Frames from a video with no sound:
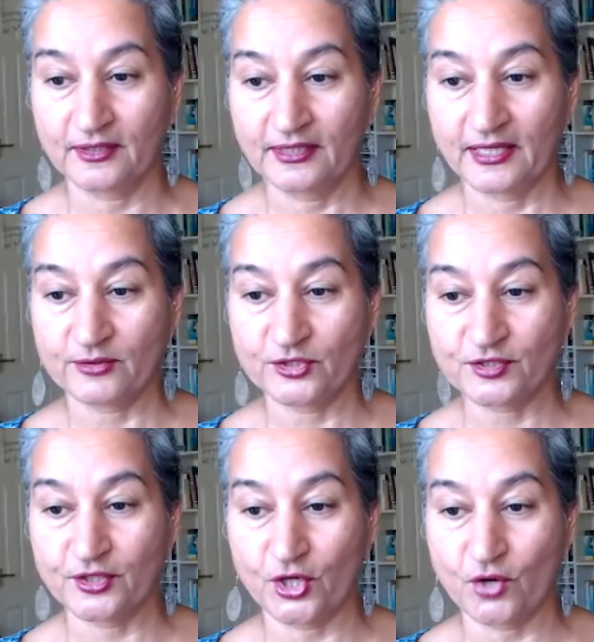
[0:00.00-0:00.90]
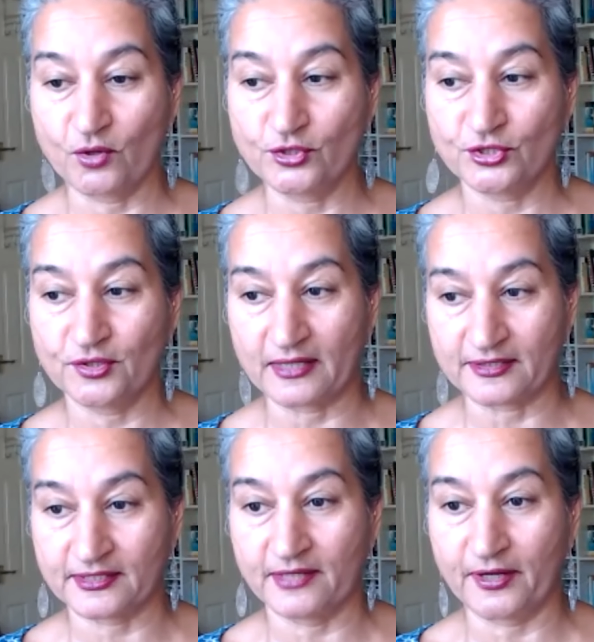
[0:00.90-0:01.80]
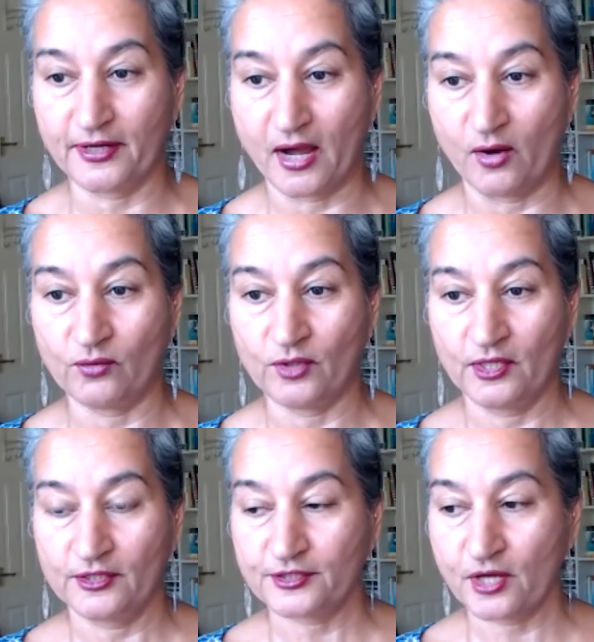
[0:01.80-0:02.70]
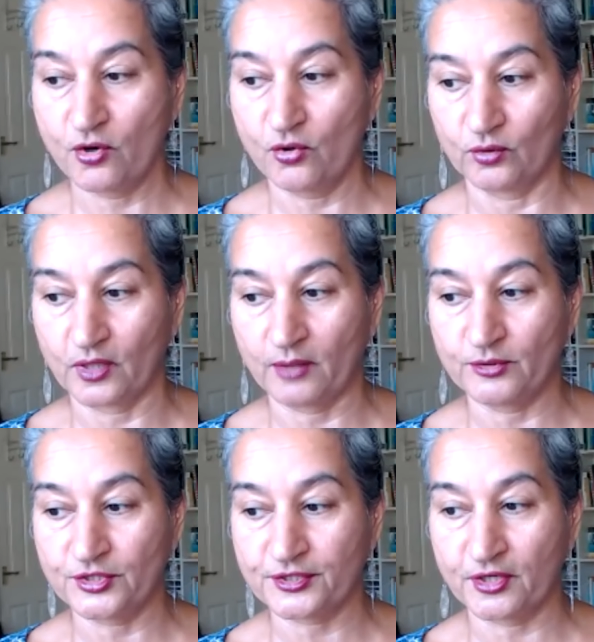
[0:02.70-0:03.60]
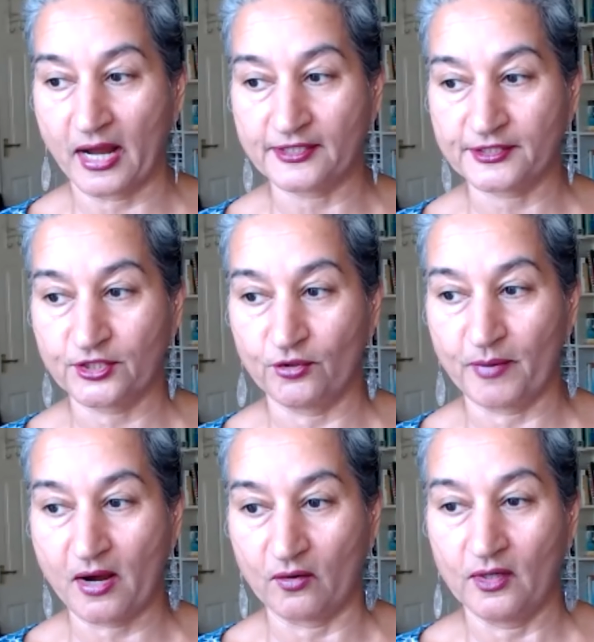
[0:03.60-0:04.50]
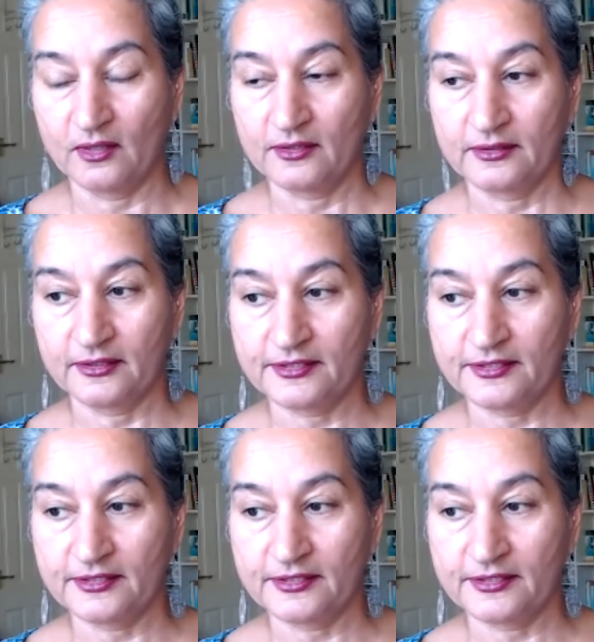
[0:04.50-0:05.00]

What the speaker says: Yeah, I was just going to go on to that Seva now. So I was just going to ask you about the